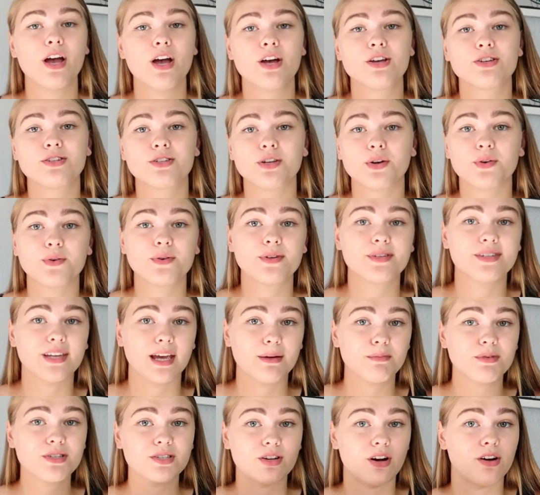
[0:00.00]
So
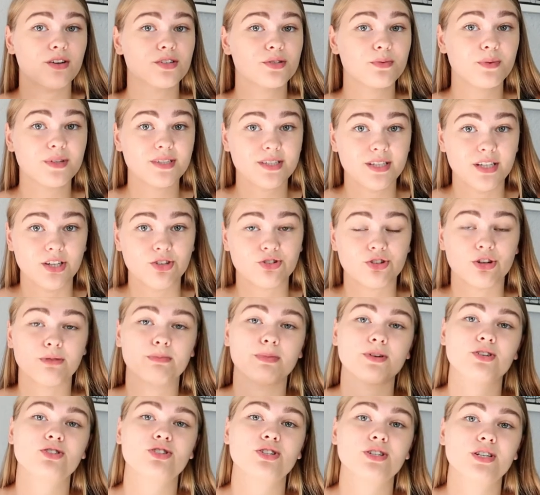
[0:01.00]
Sam is also a teacher,
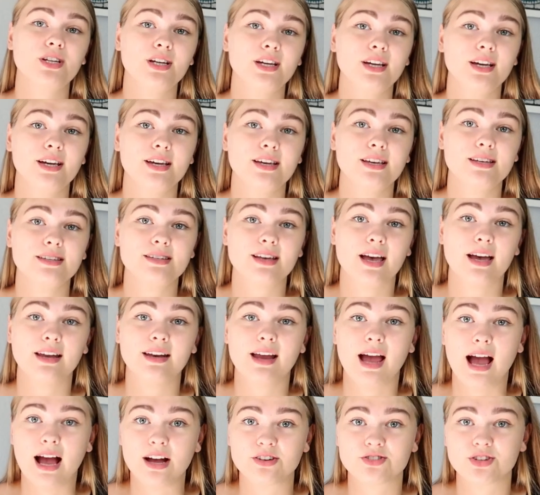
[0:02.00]
but she is an
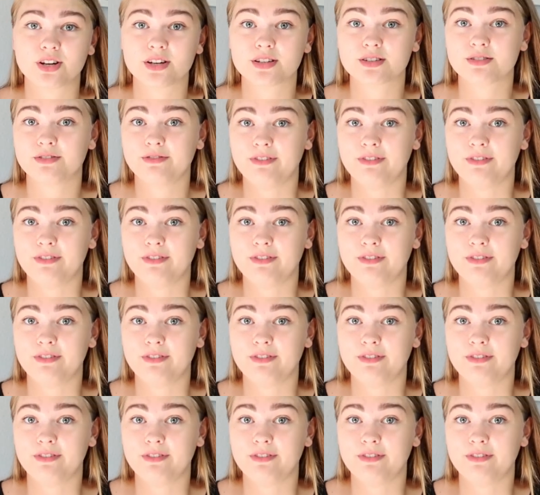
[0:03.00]
adjunct